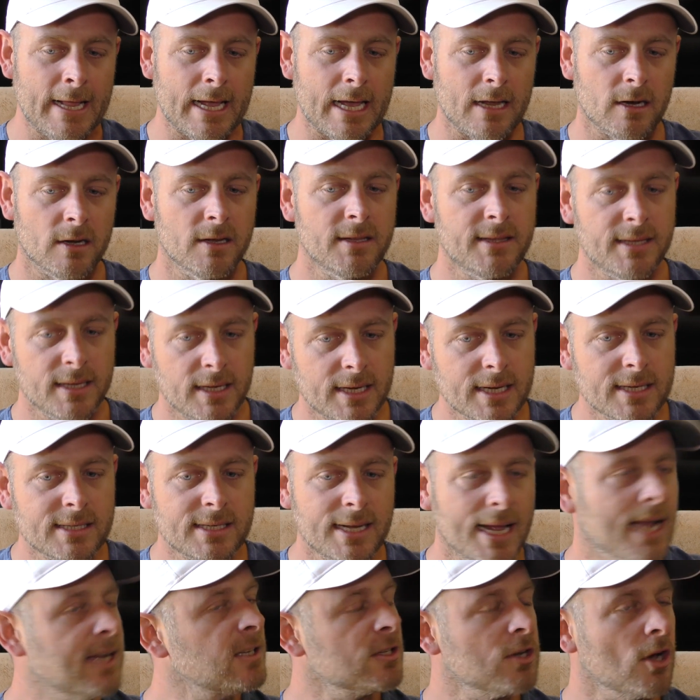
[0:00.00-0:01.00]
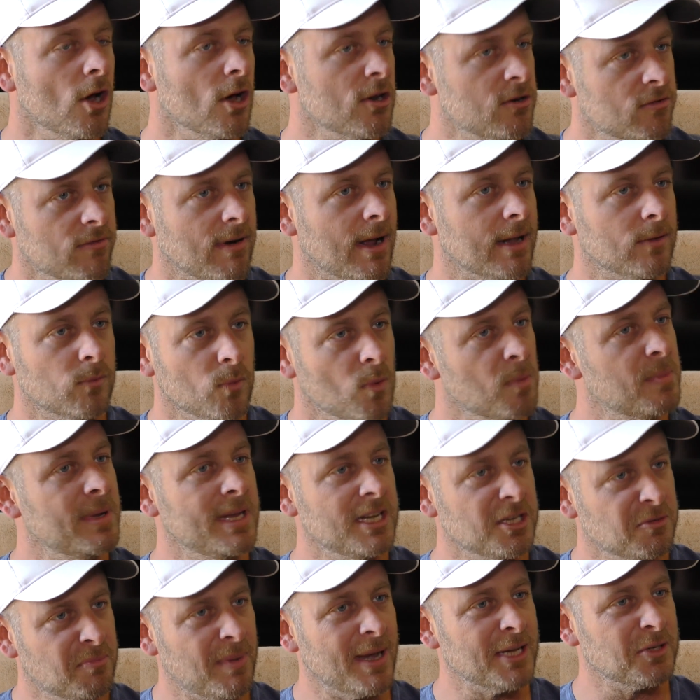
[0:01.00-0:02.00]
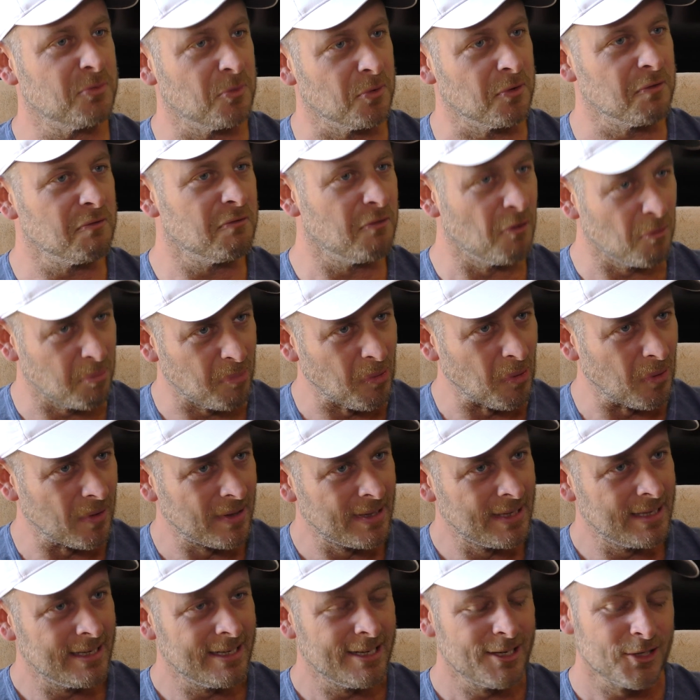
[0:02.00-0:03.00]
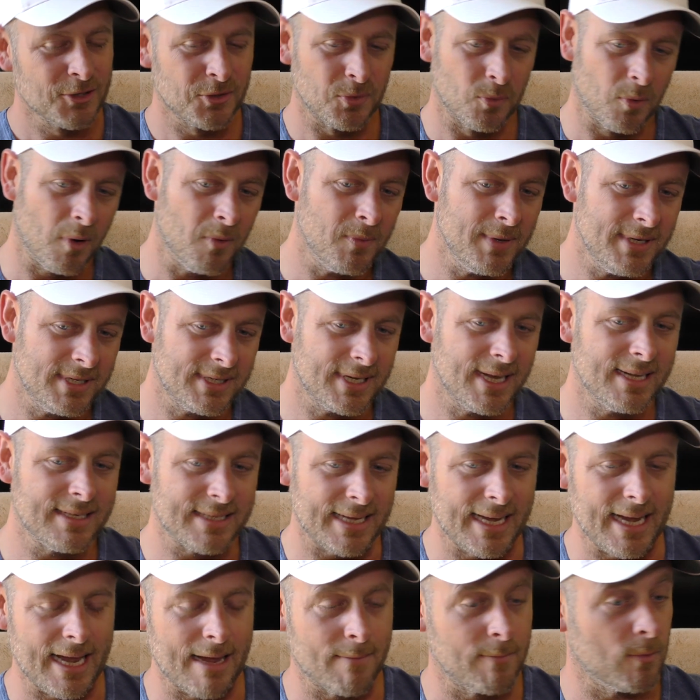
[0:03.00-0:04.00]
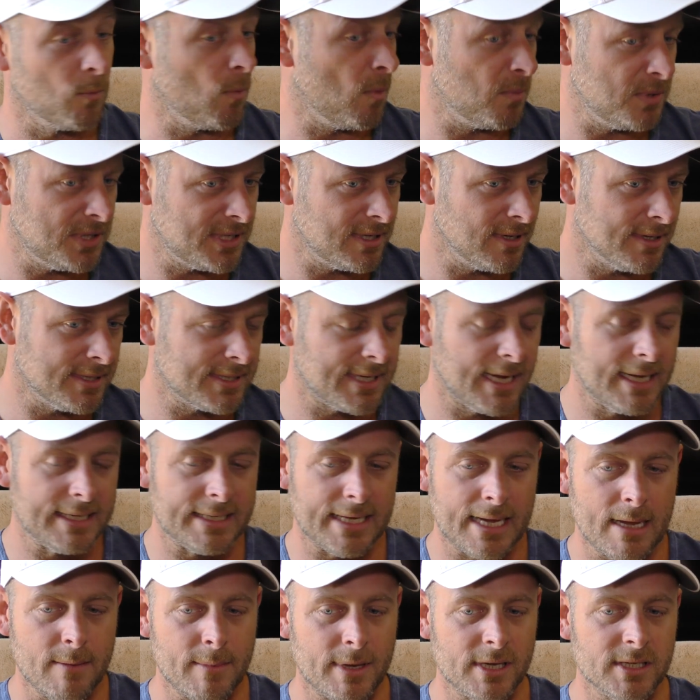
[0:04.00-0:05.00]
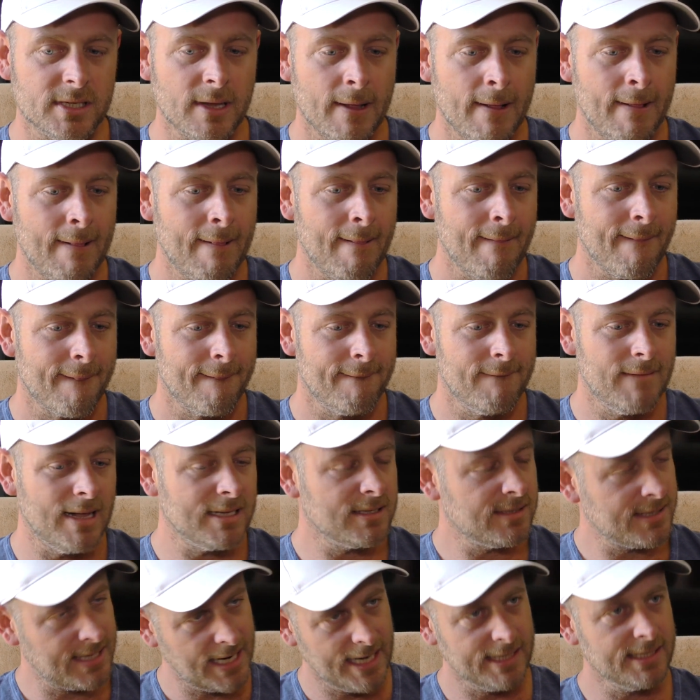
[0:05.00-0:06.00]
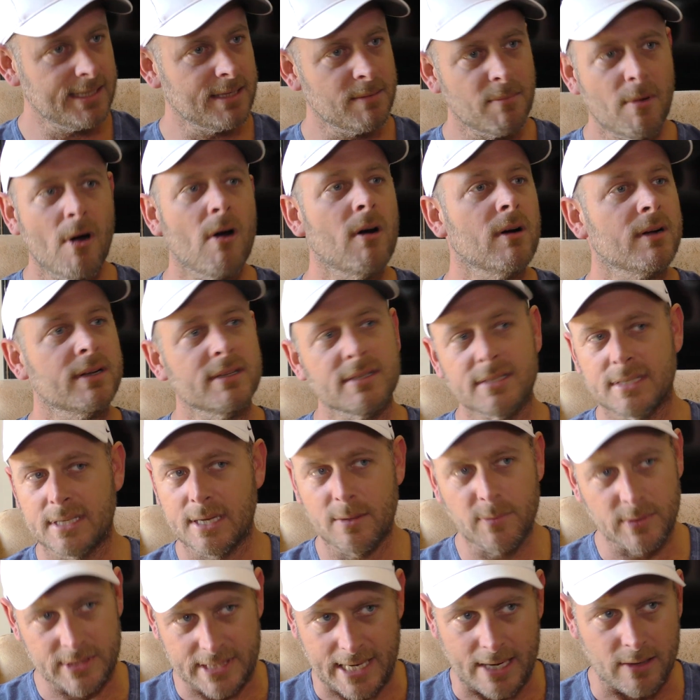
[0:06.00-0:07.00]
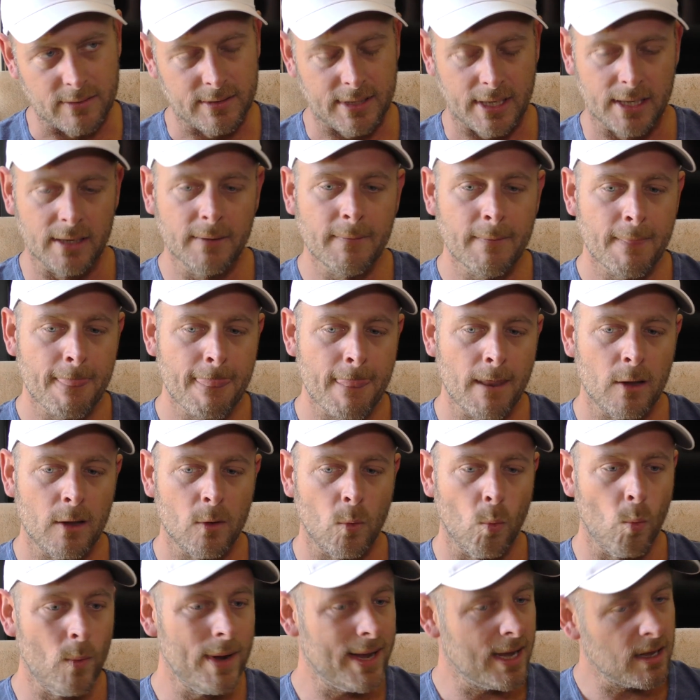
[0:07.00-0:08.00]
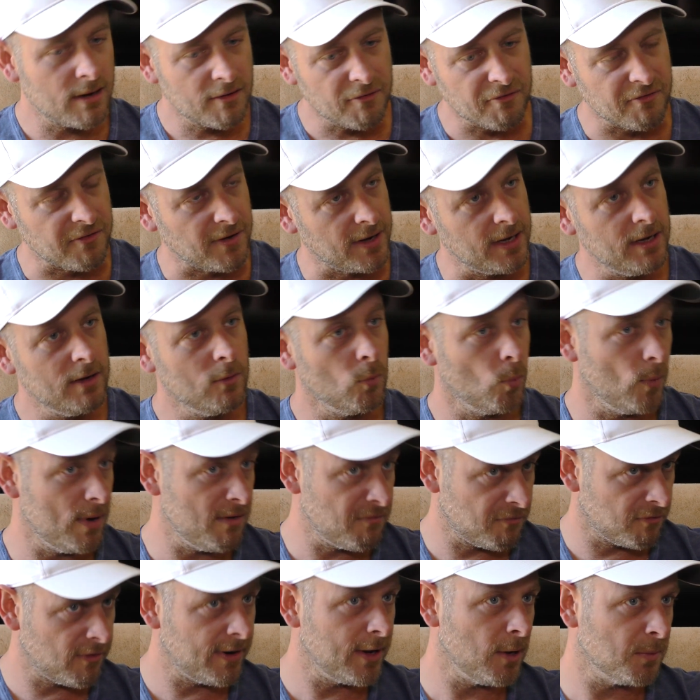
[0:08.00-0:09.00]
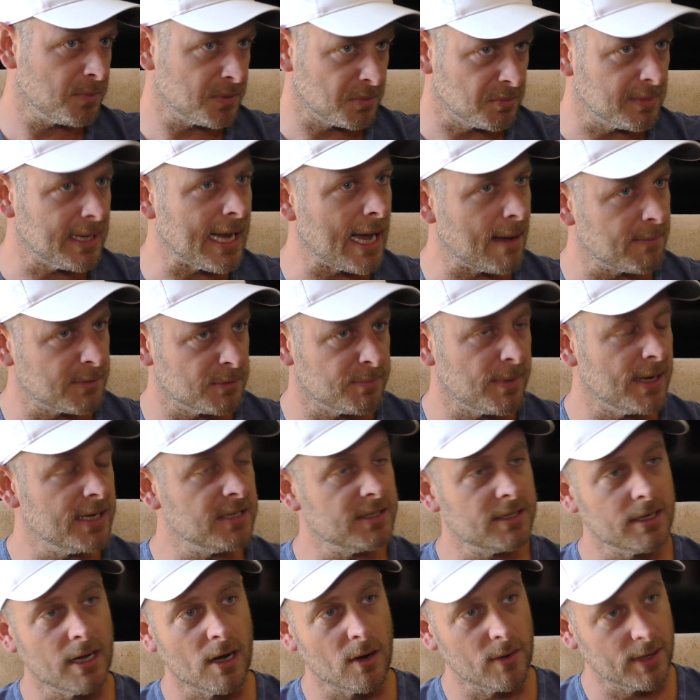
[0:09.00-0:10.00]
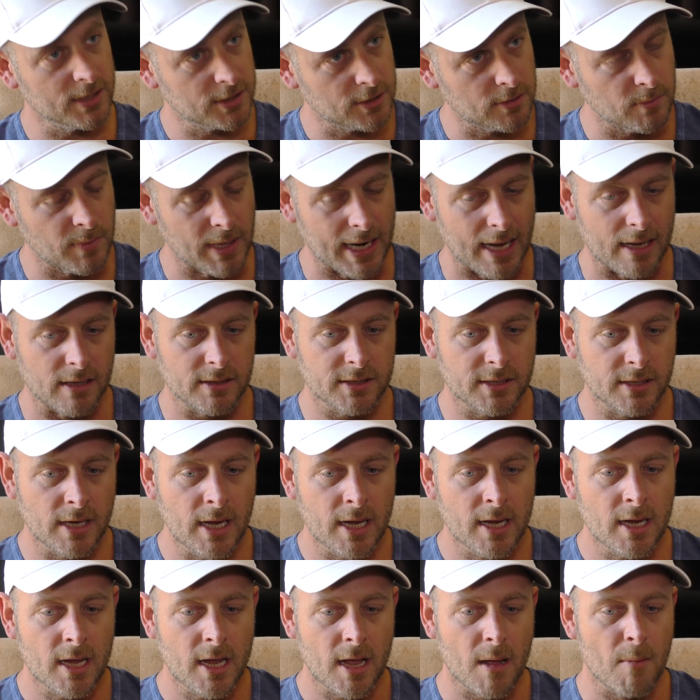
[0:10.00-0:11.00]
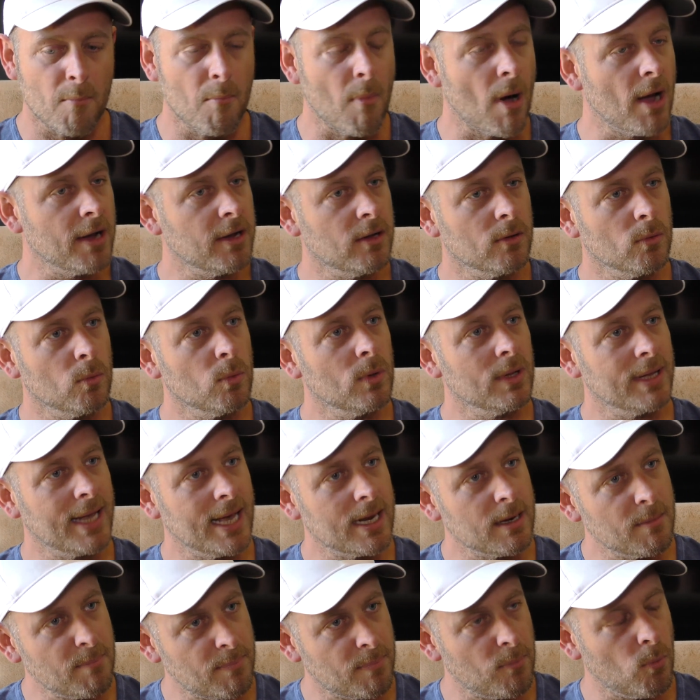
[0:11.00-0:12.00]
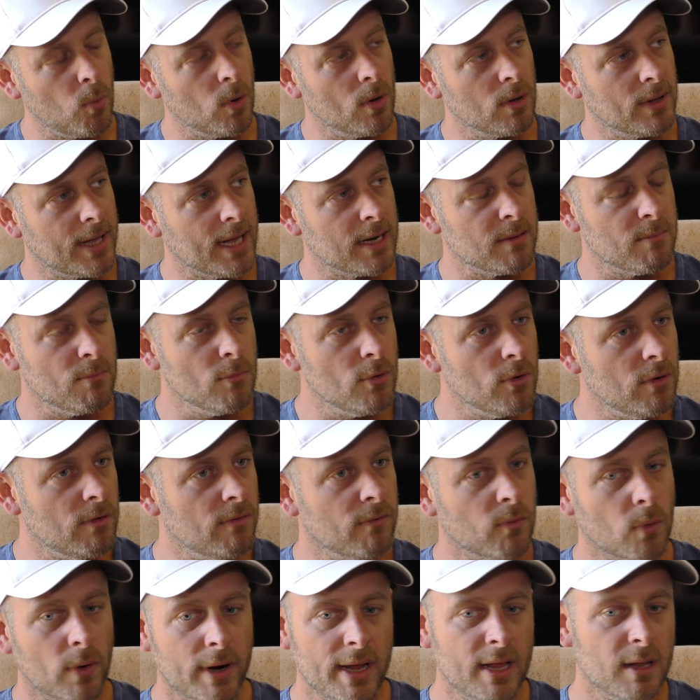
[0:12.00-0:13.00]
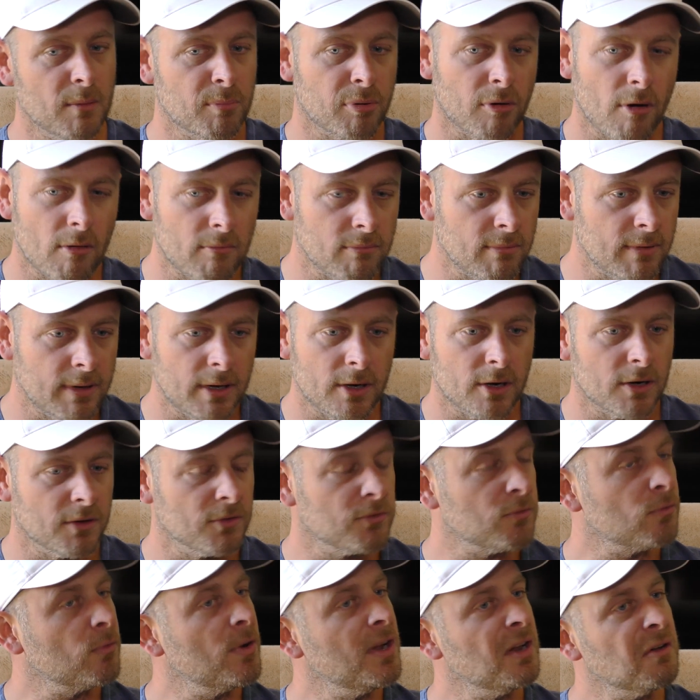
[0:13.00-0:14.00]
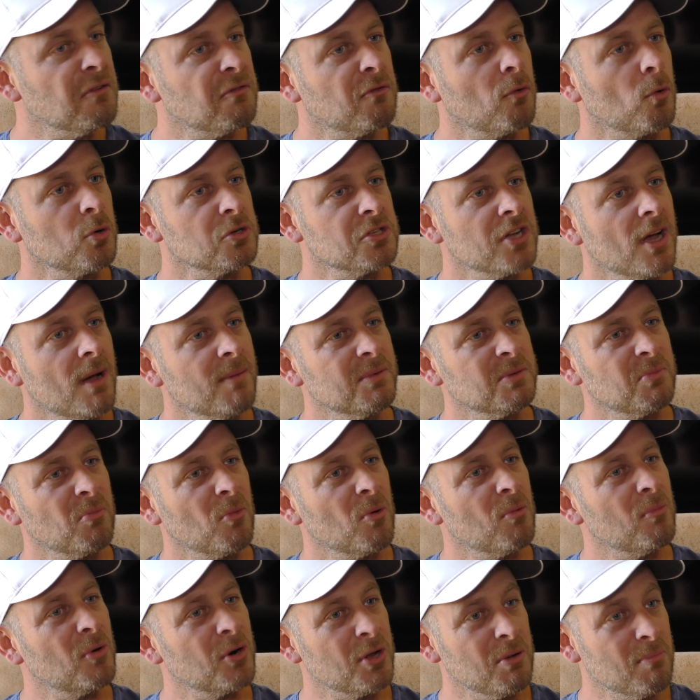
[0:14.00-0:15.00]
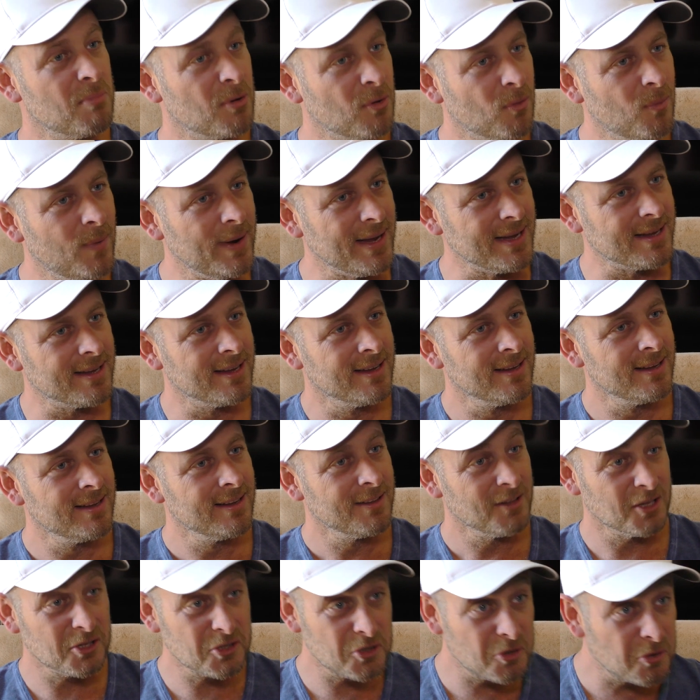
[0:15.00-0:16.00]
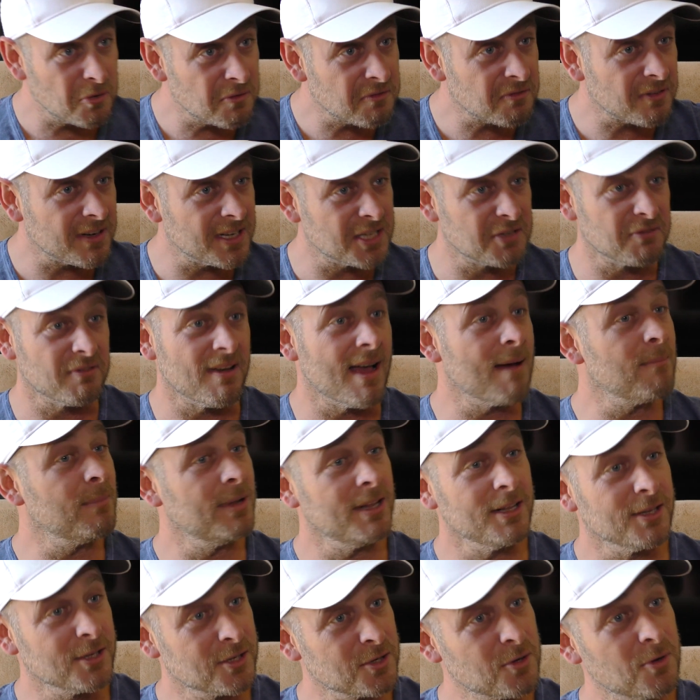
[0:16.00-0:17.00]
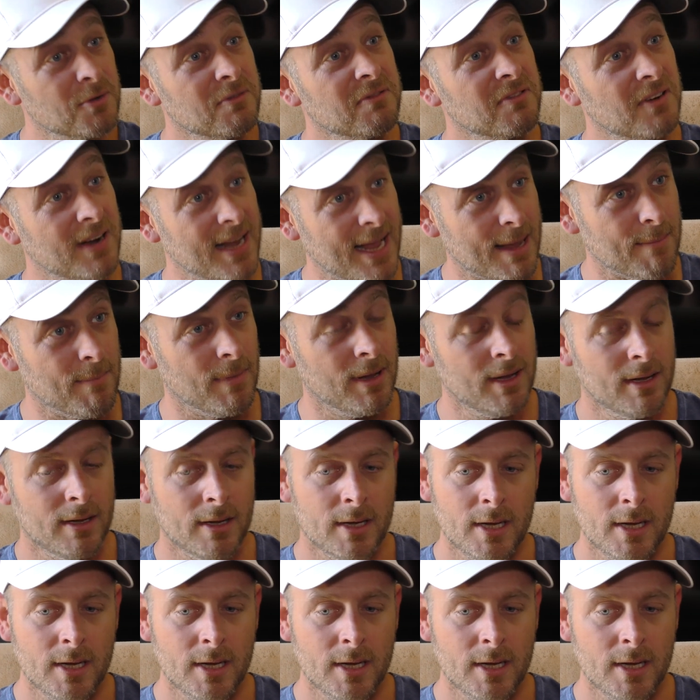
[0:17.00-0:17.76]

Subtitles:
And I think his next contract will be his best one in football. So what we said to him, and what we still say to him, is let's test the market and see what's out there. We get a fee, we free up some cap space to go and get someone else. Michael will get a move where he'll probably earn 3 to 4 times more money per week. That's good for his family and it's good for him.